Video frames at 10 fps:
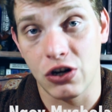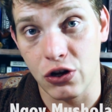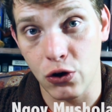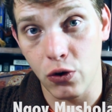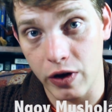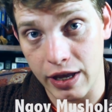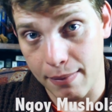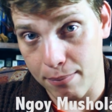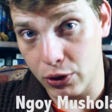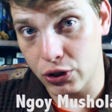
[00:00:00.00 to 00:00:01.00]

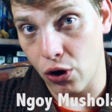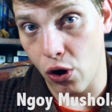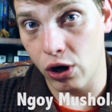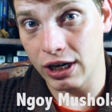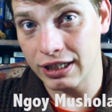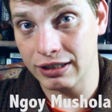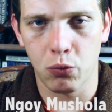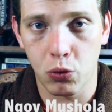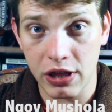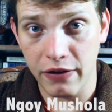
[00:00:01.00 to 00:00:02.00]
Ngoy Mushola.
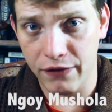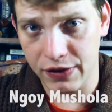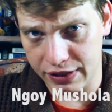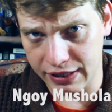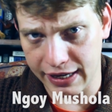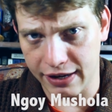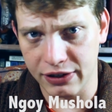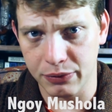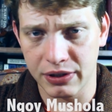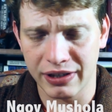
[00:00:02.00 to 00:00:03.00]
One of the first
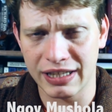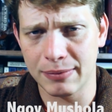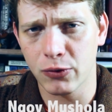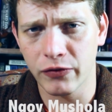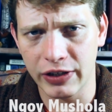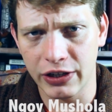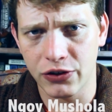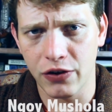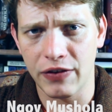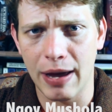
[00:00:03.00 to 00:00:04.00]
encounters was in the small
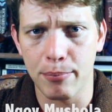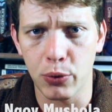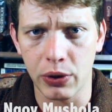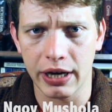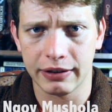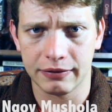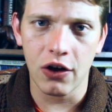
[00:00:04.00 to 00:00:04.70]
village of Yambuka.